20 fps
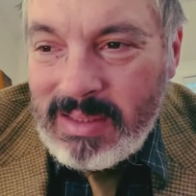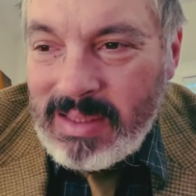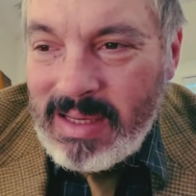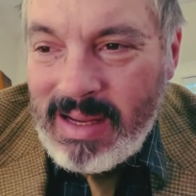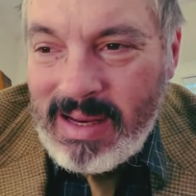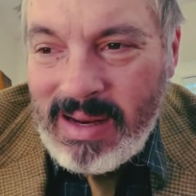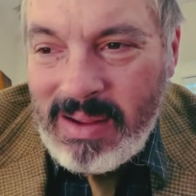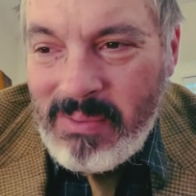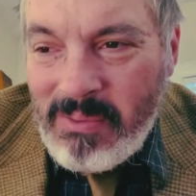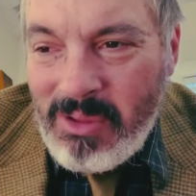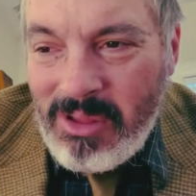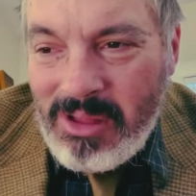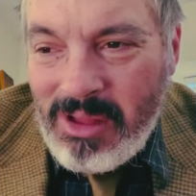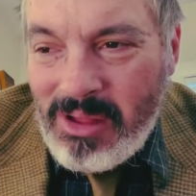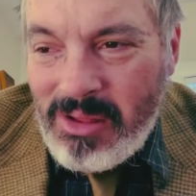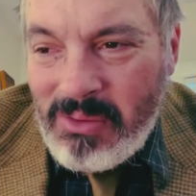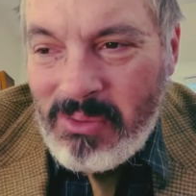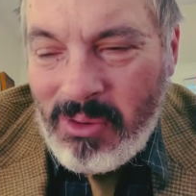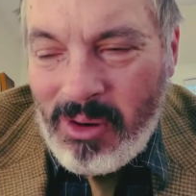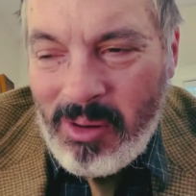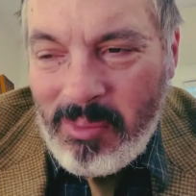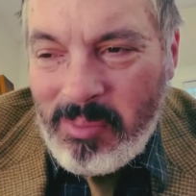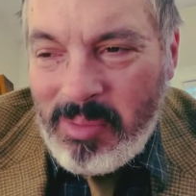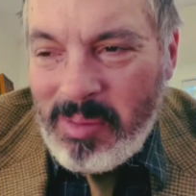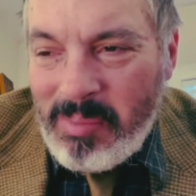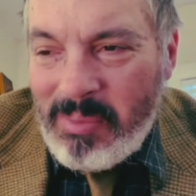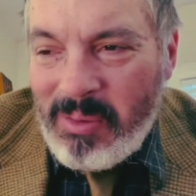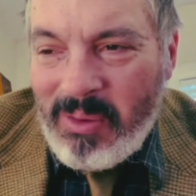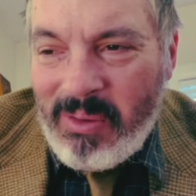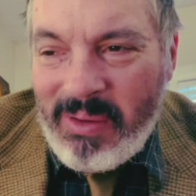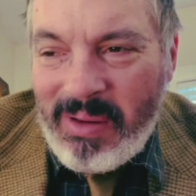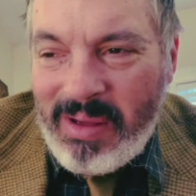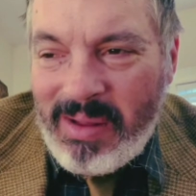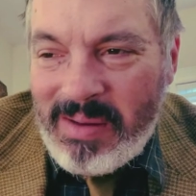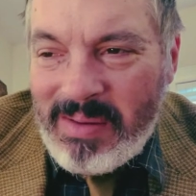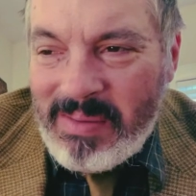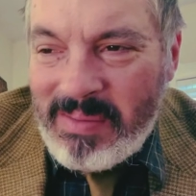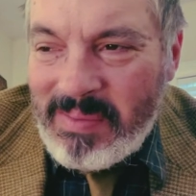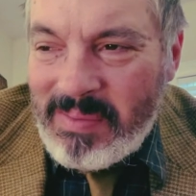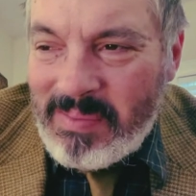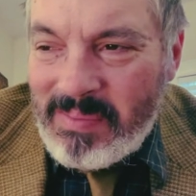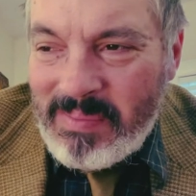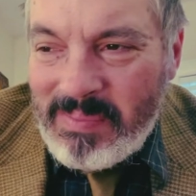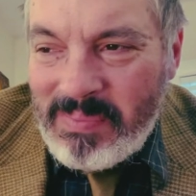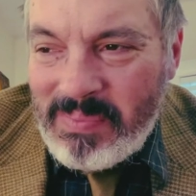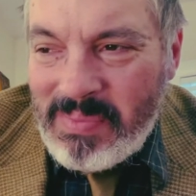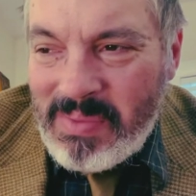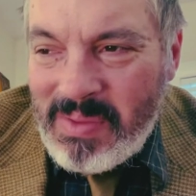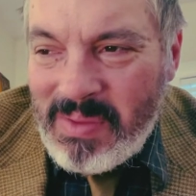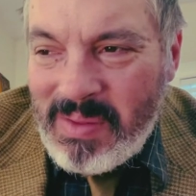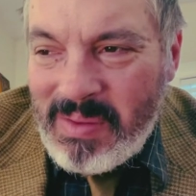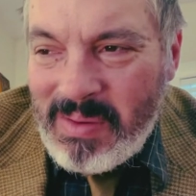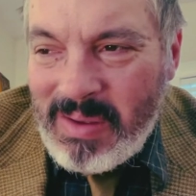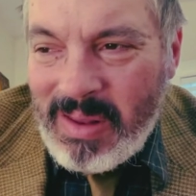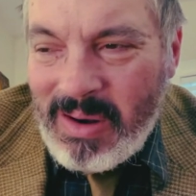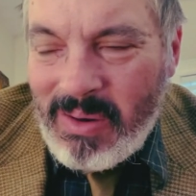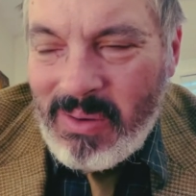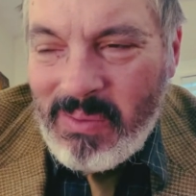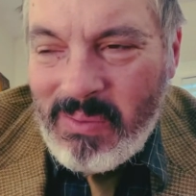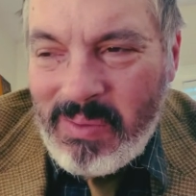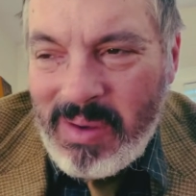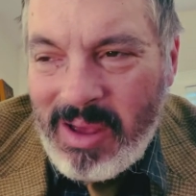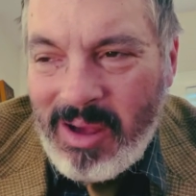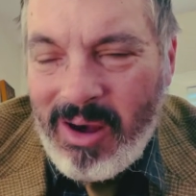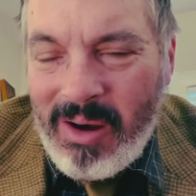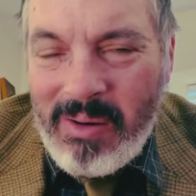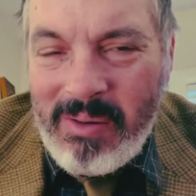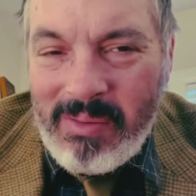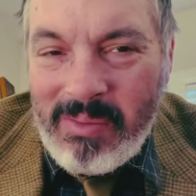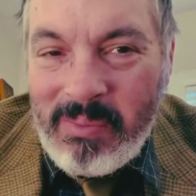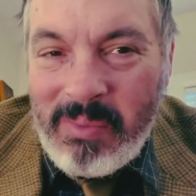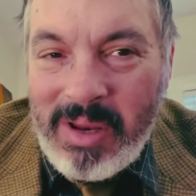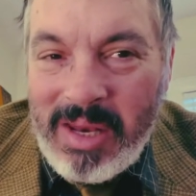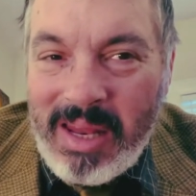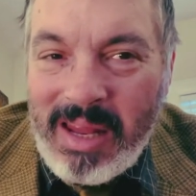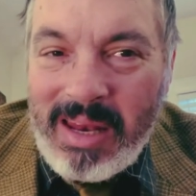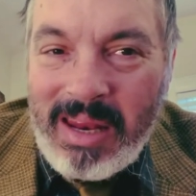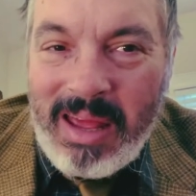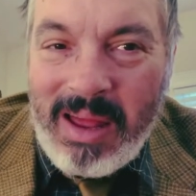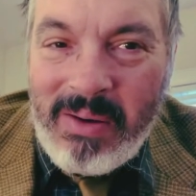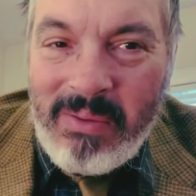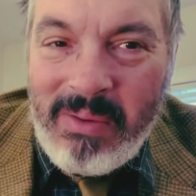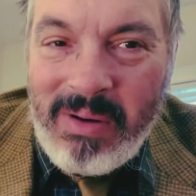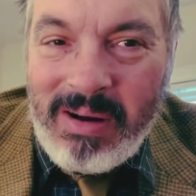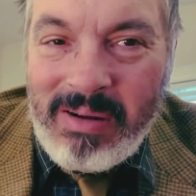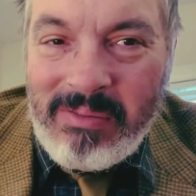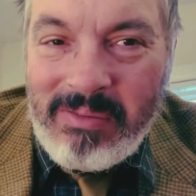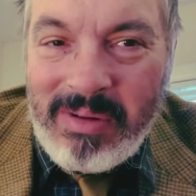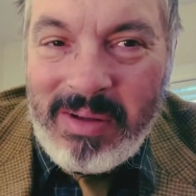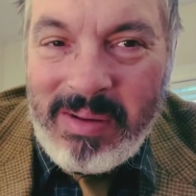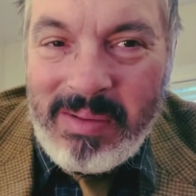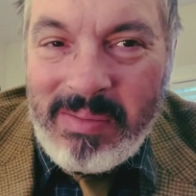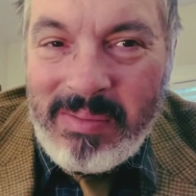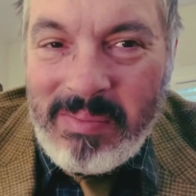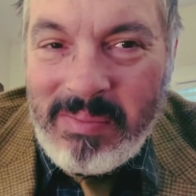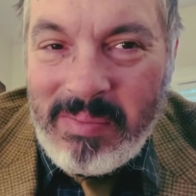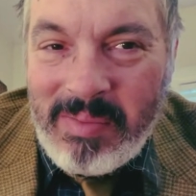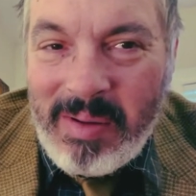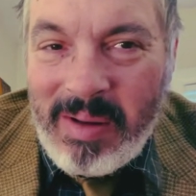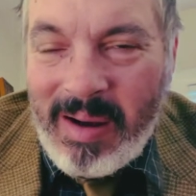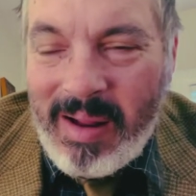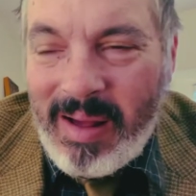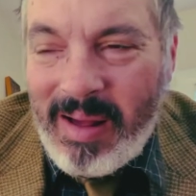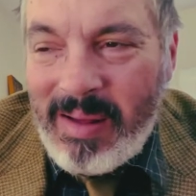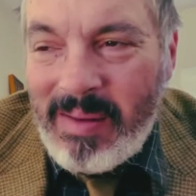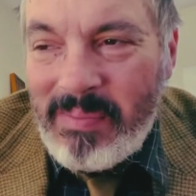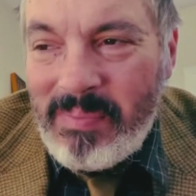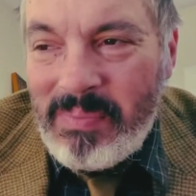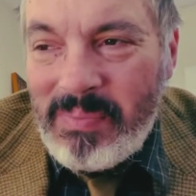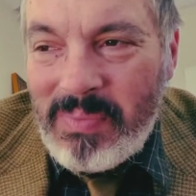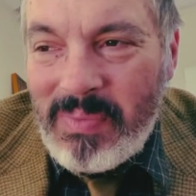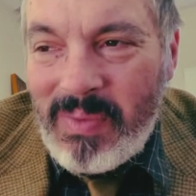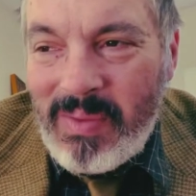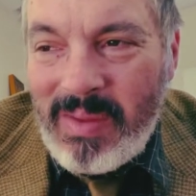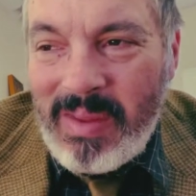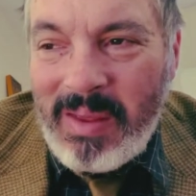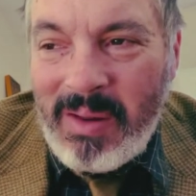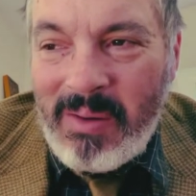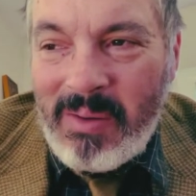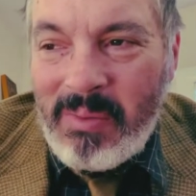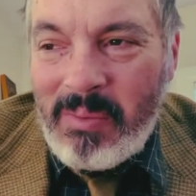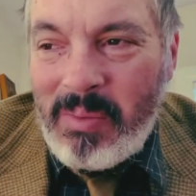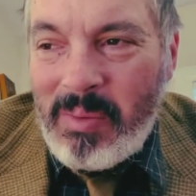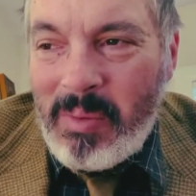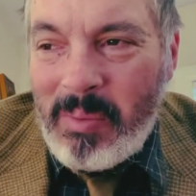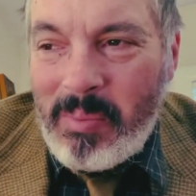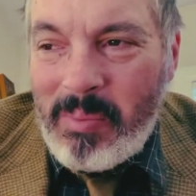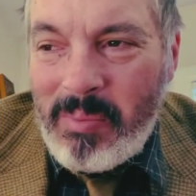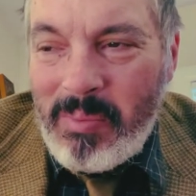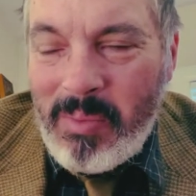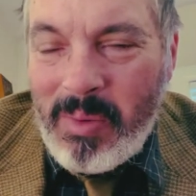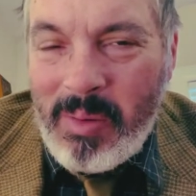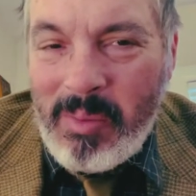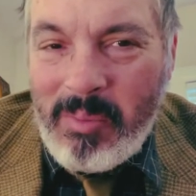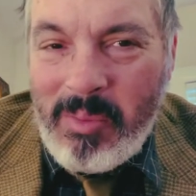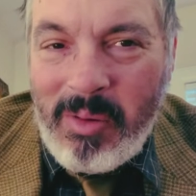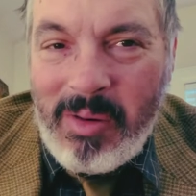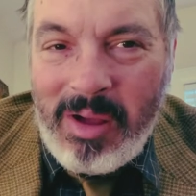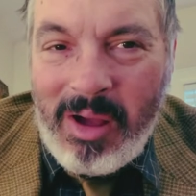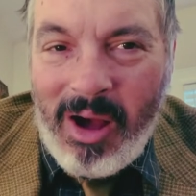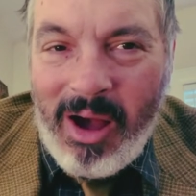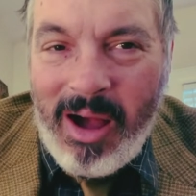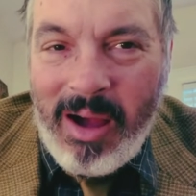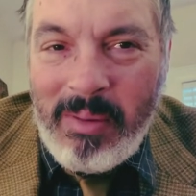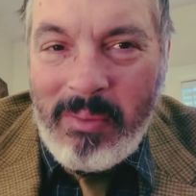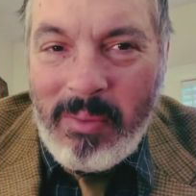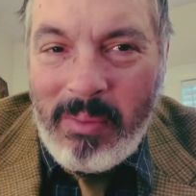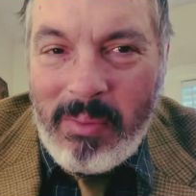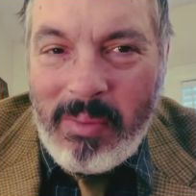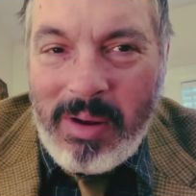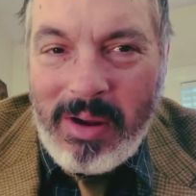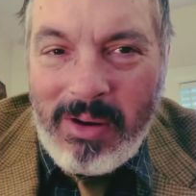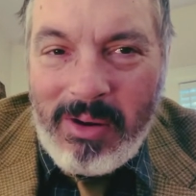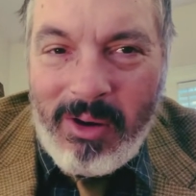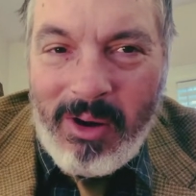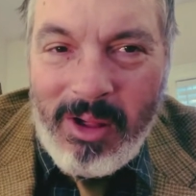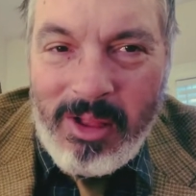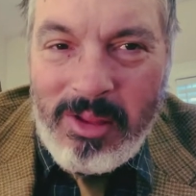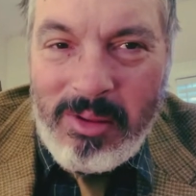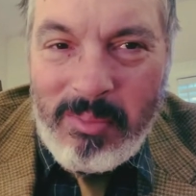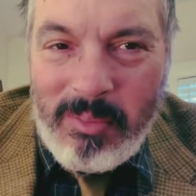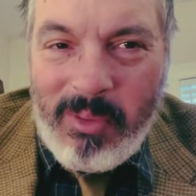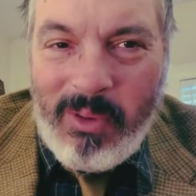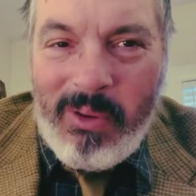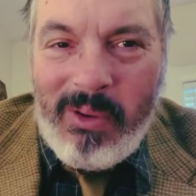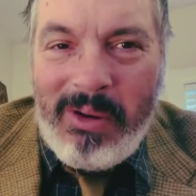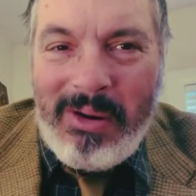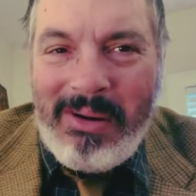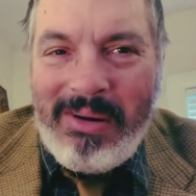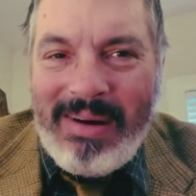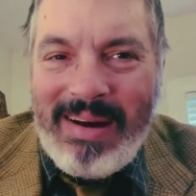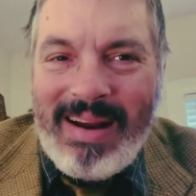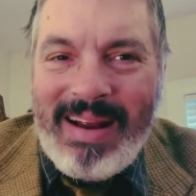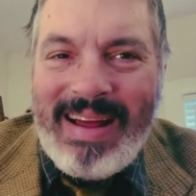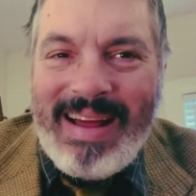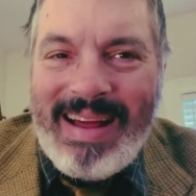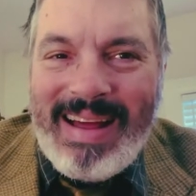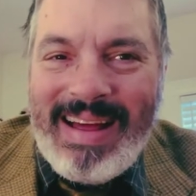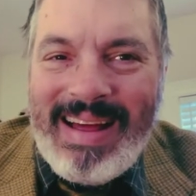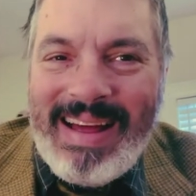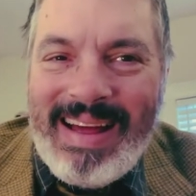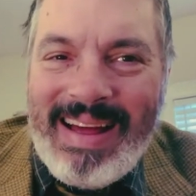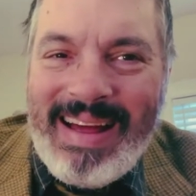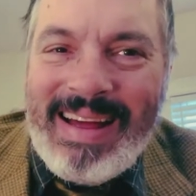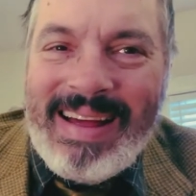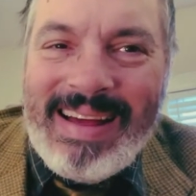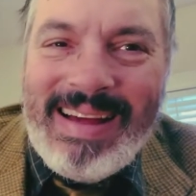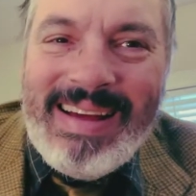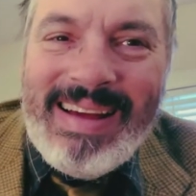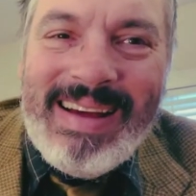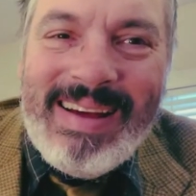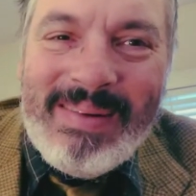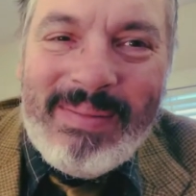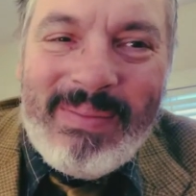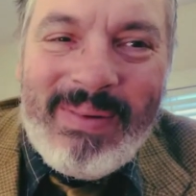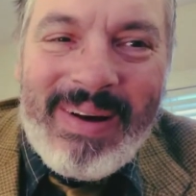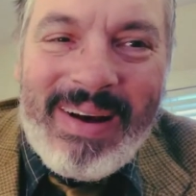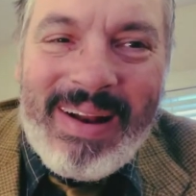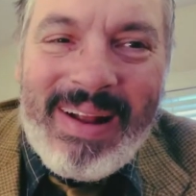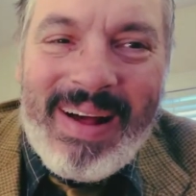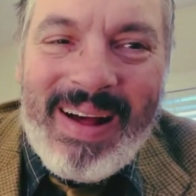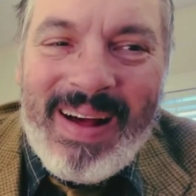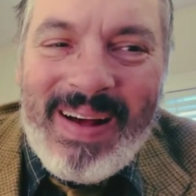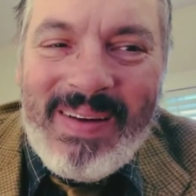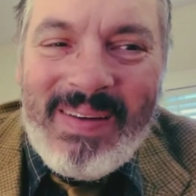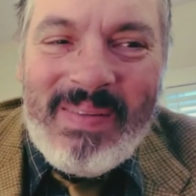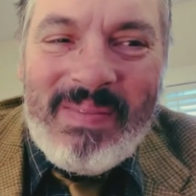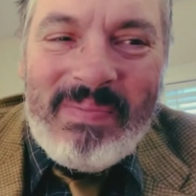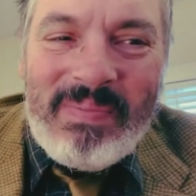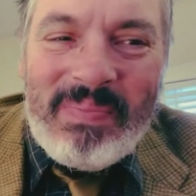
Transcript: and he was just grumpy about it, and you know, we did get rid of it, but you know, we're pretty high when we cross the border. But